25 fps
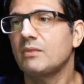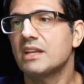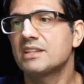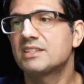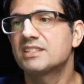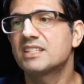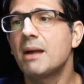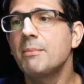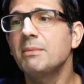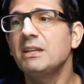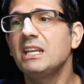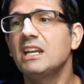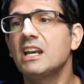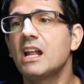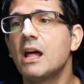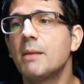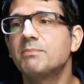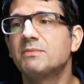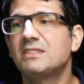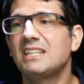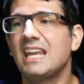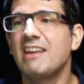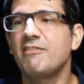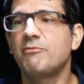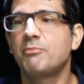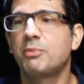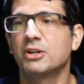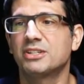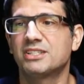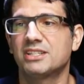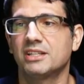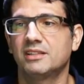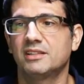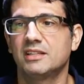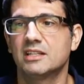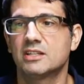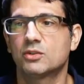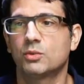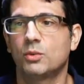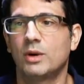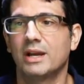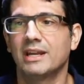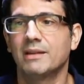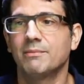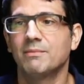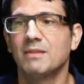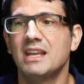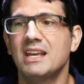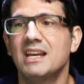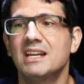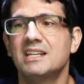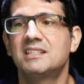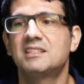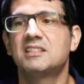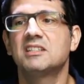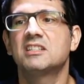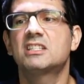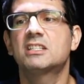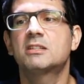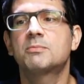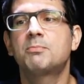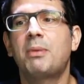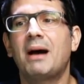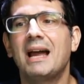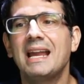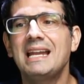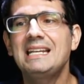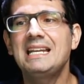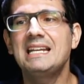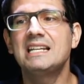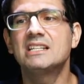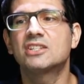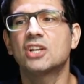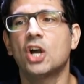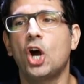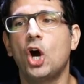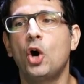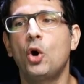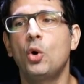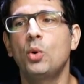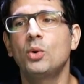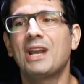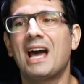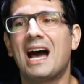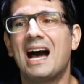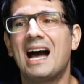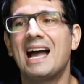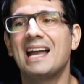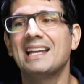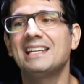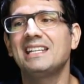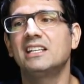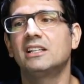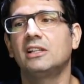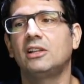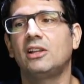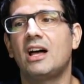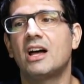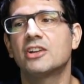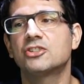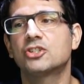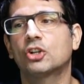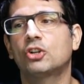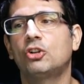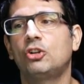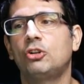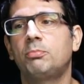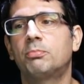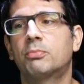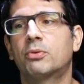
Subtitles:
Summing it up, Dave puts it this way. Despite his own ideological